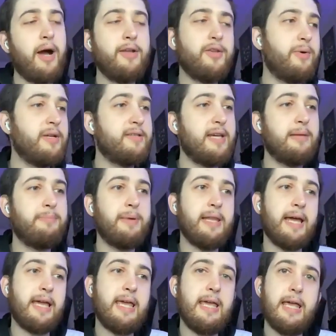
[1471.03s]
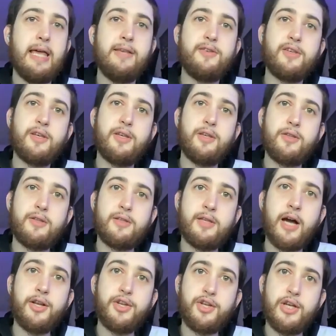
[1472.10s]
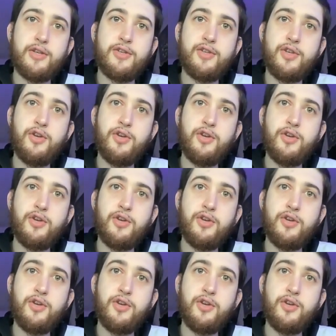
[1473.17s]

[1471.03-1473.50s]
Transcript: I don't want to say it, but like his touch, his